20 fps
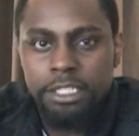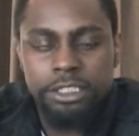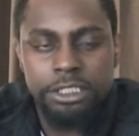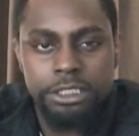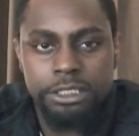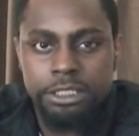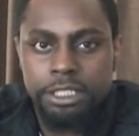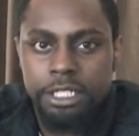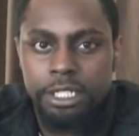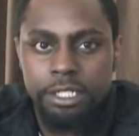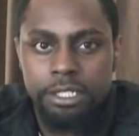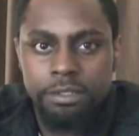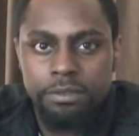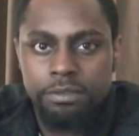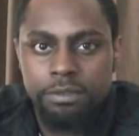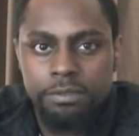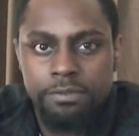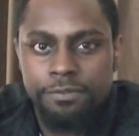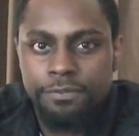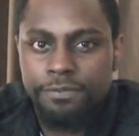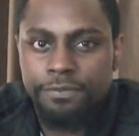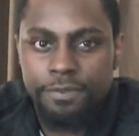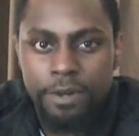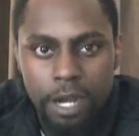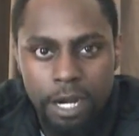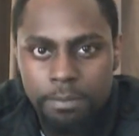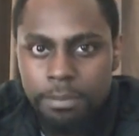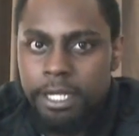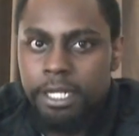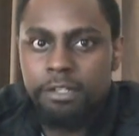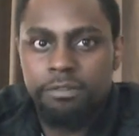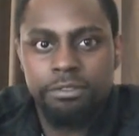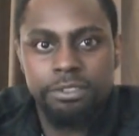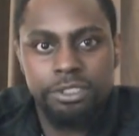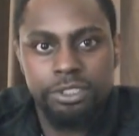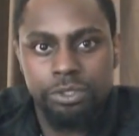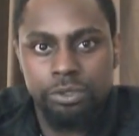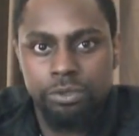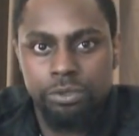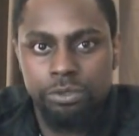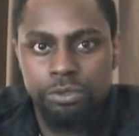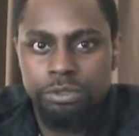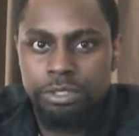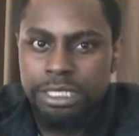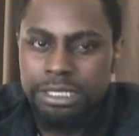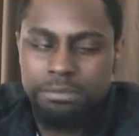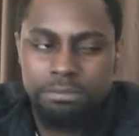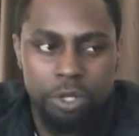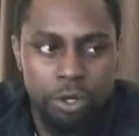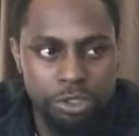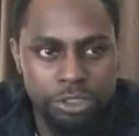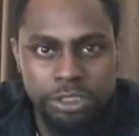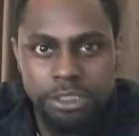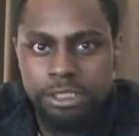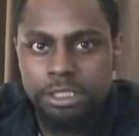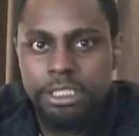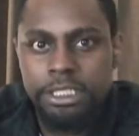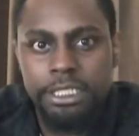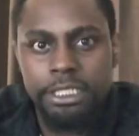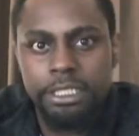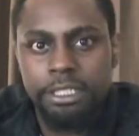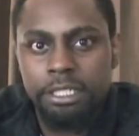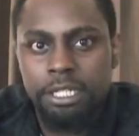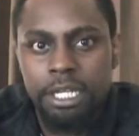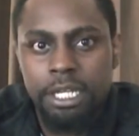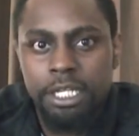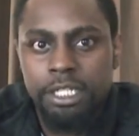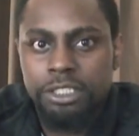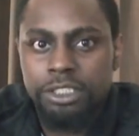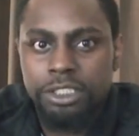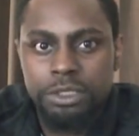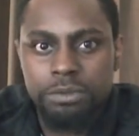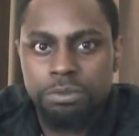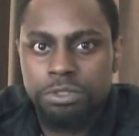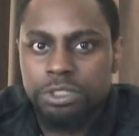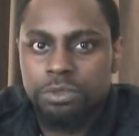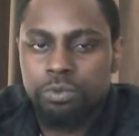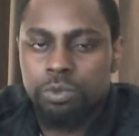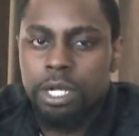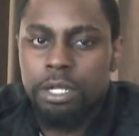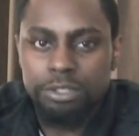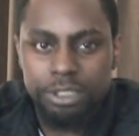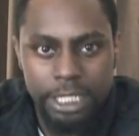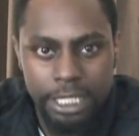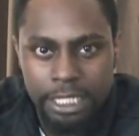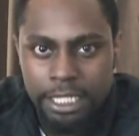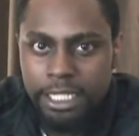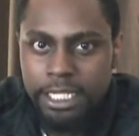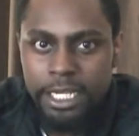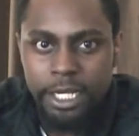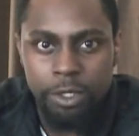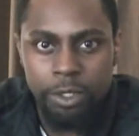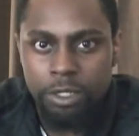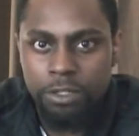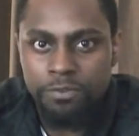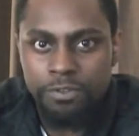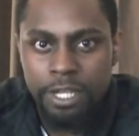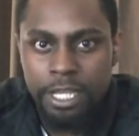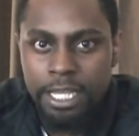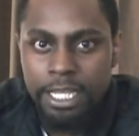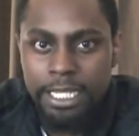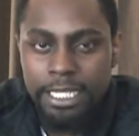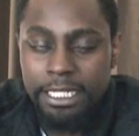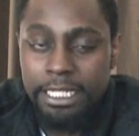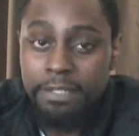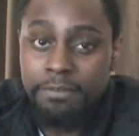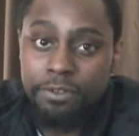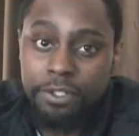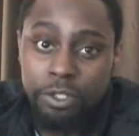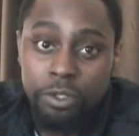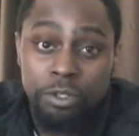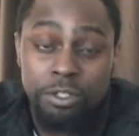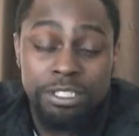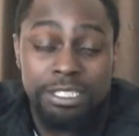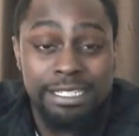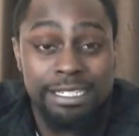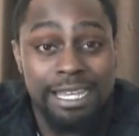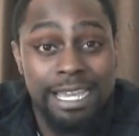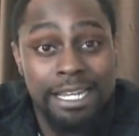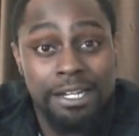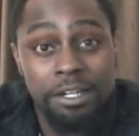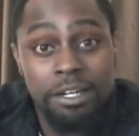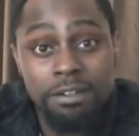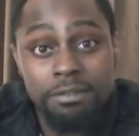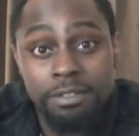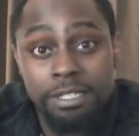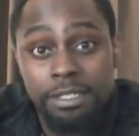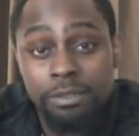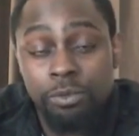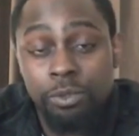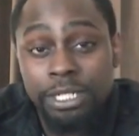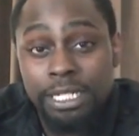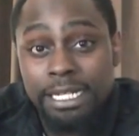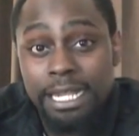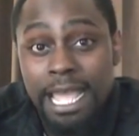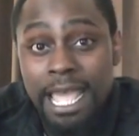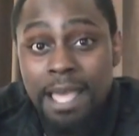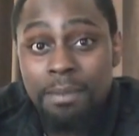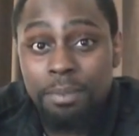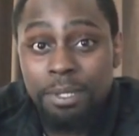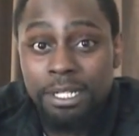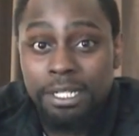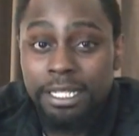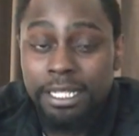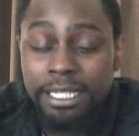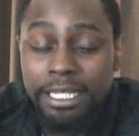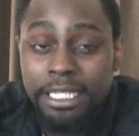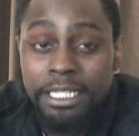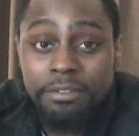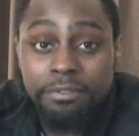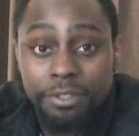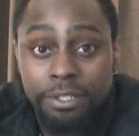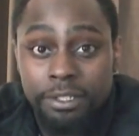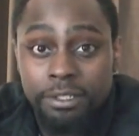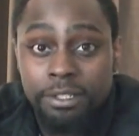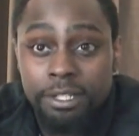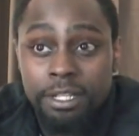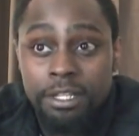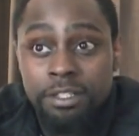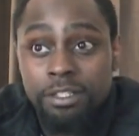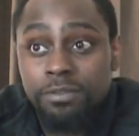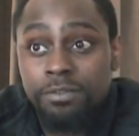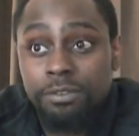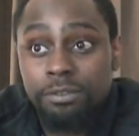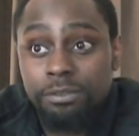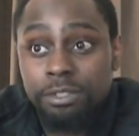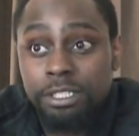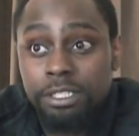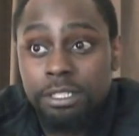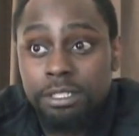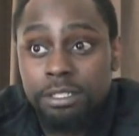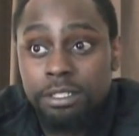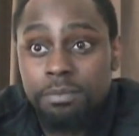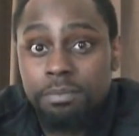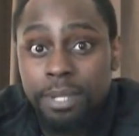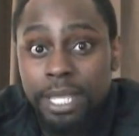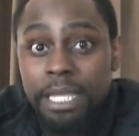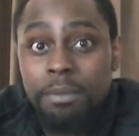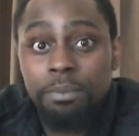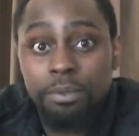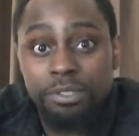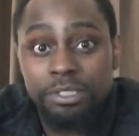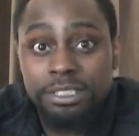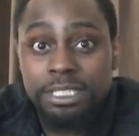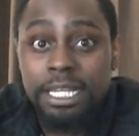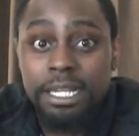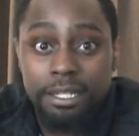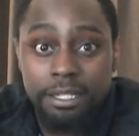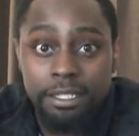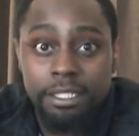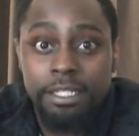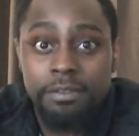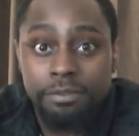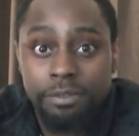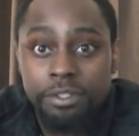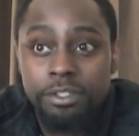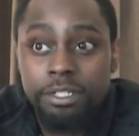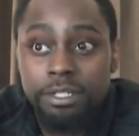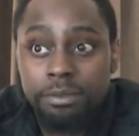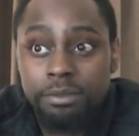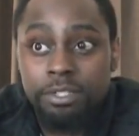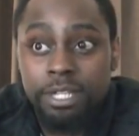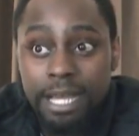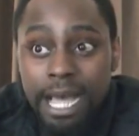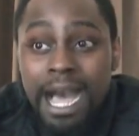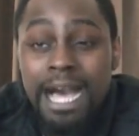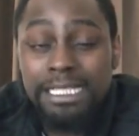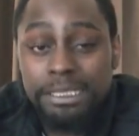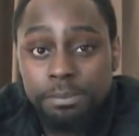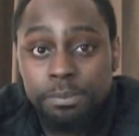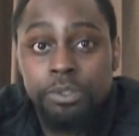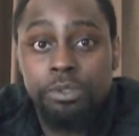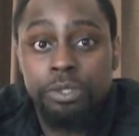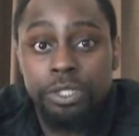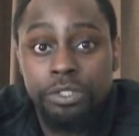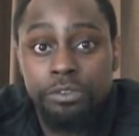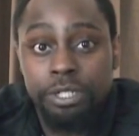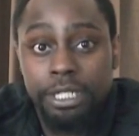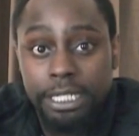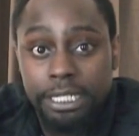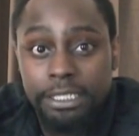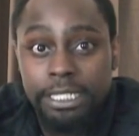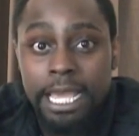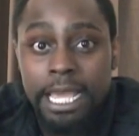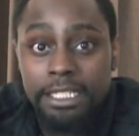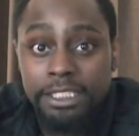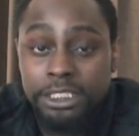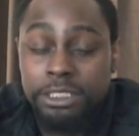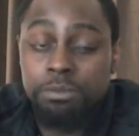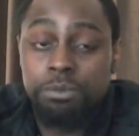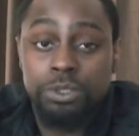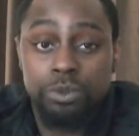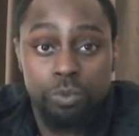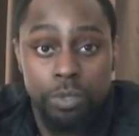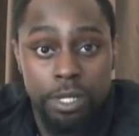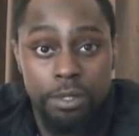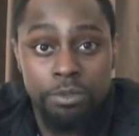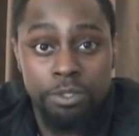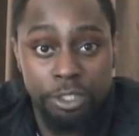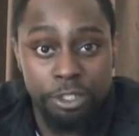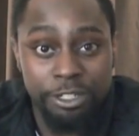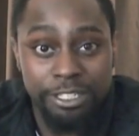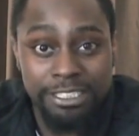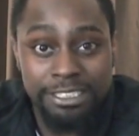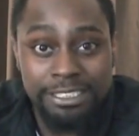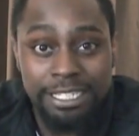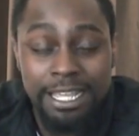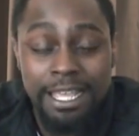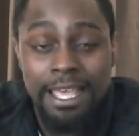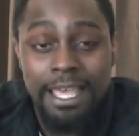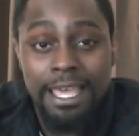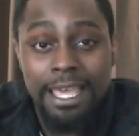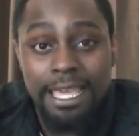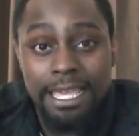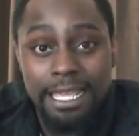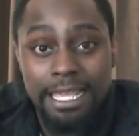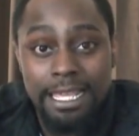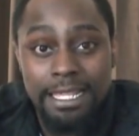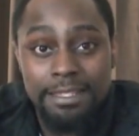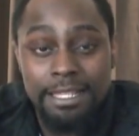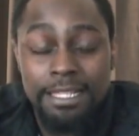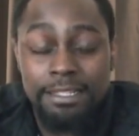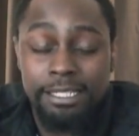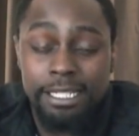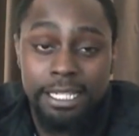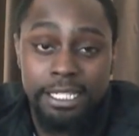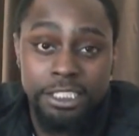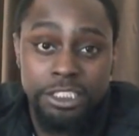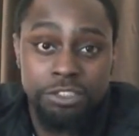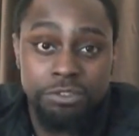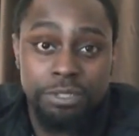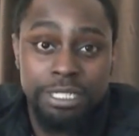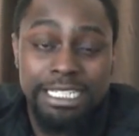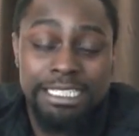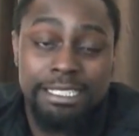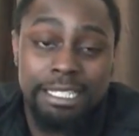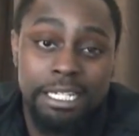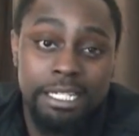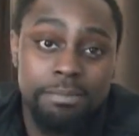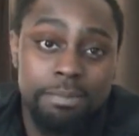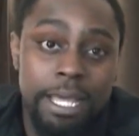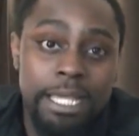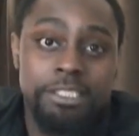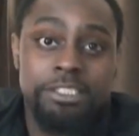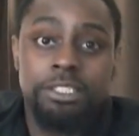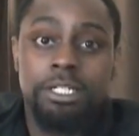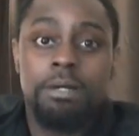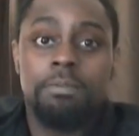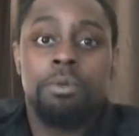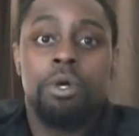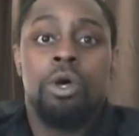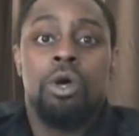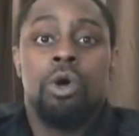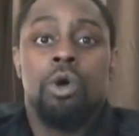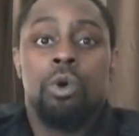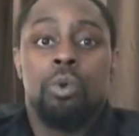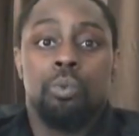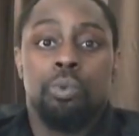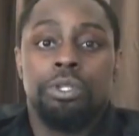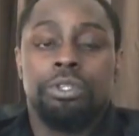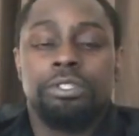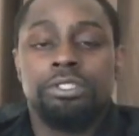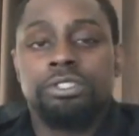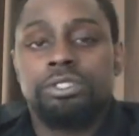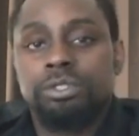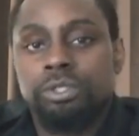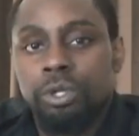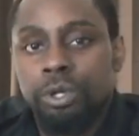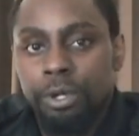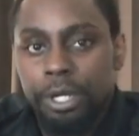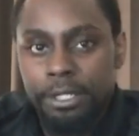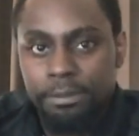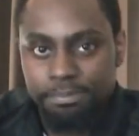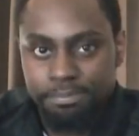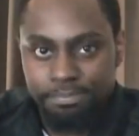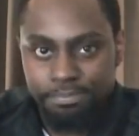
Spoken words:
She did far better in school. Emotionally, she was well taken care of. And even on the night of it, when it happened, even the paper said it. Even the hospital agreed that she was well nourished and that the injury did match up with the story.